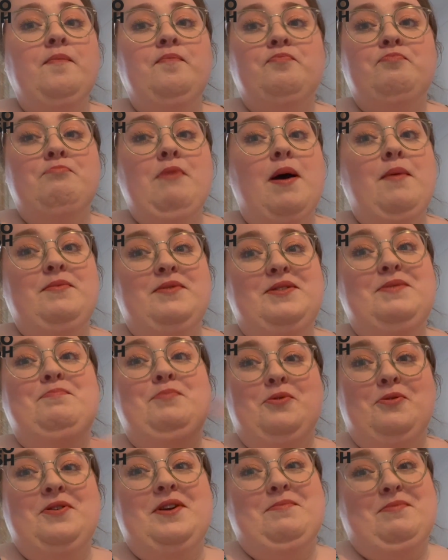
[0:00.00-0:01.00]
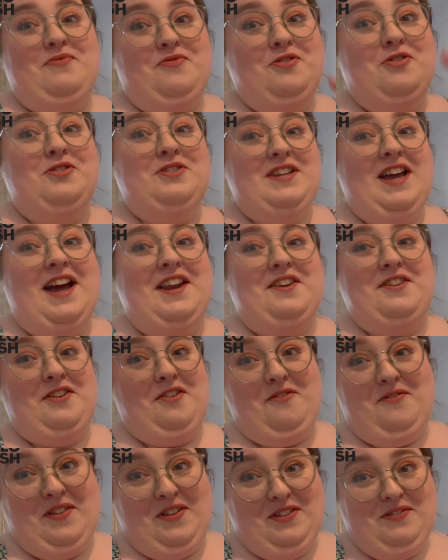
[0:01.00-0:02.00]
Mum has bought it before. Dad, I
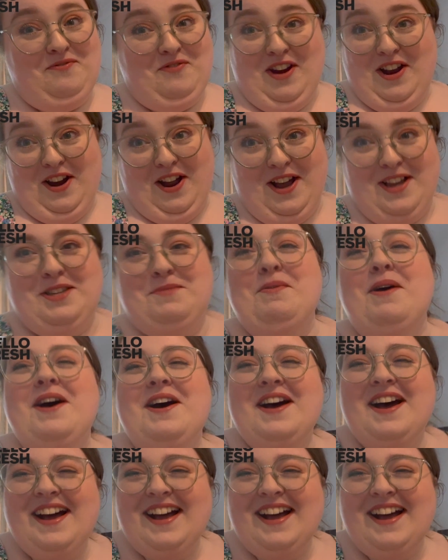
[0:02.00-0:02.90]
don't think, realised. But